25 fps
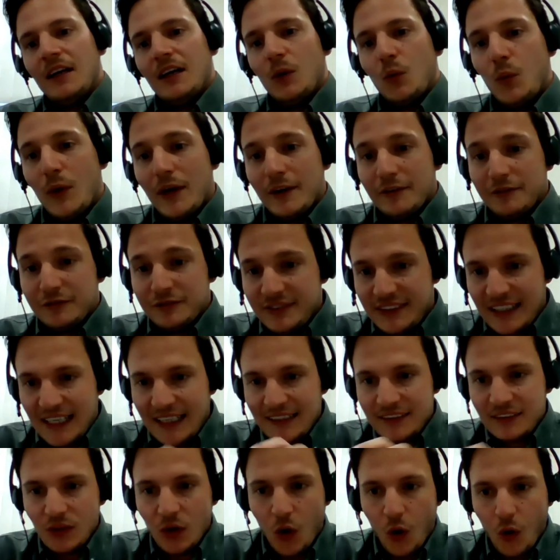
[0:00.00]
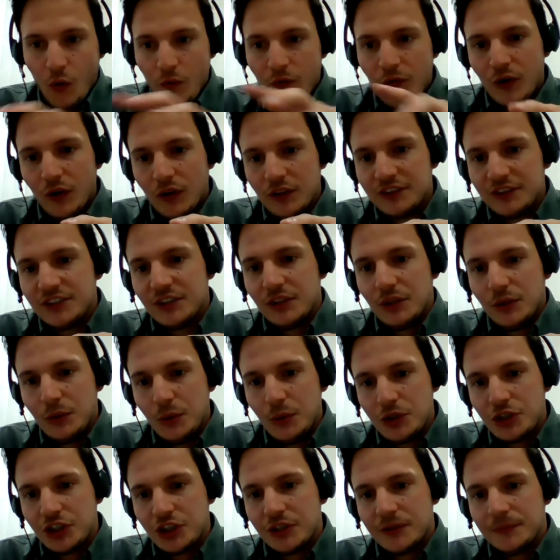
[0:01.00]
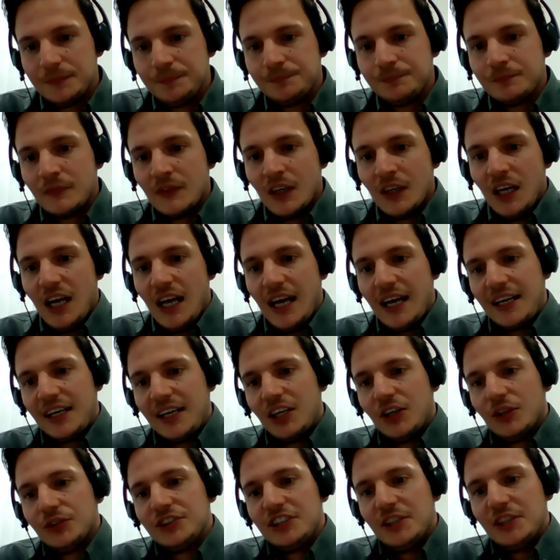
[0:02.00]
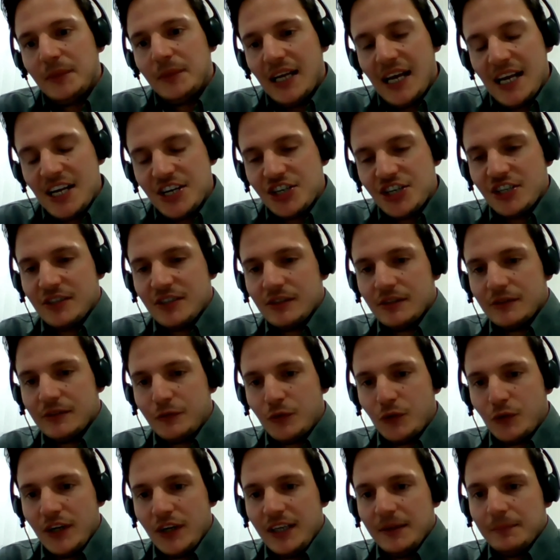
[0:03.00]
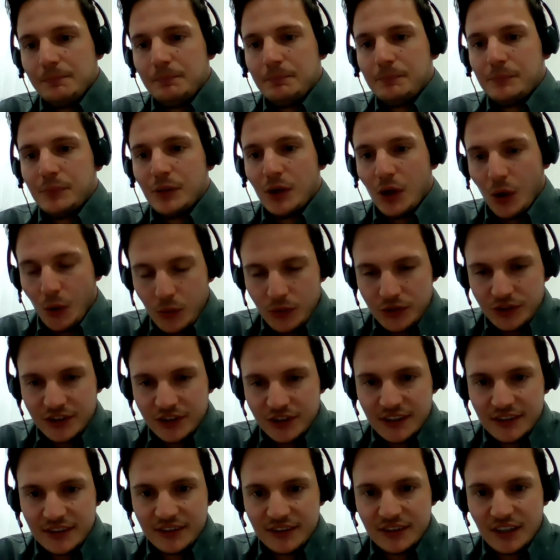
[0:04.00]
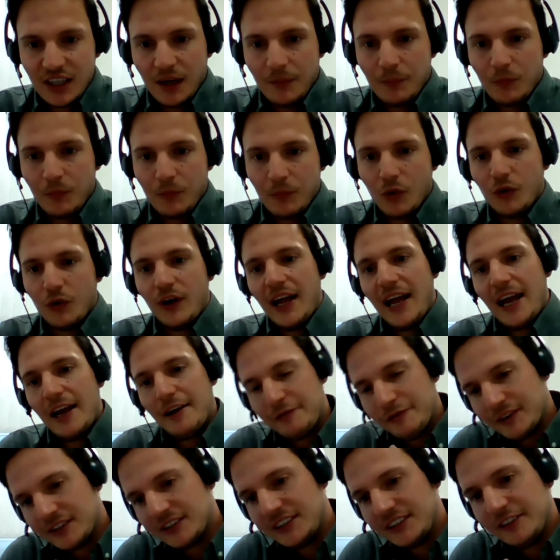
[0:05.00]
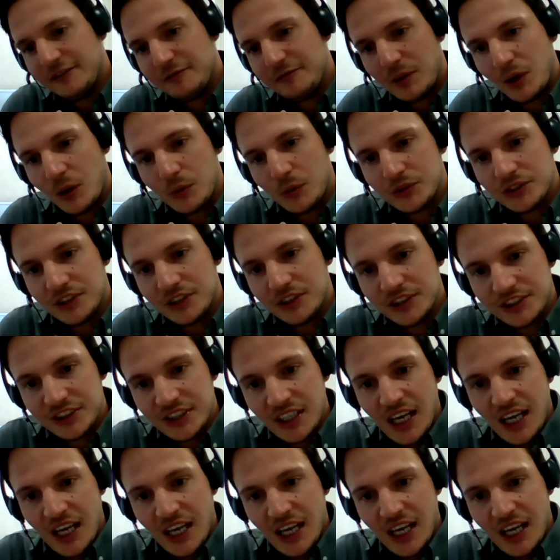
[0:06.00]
with that overall solution a contamination-free process, a more effective process,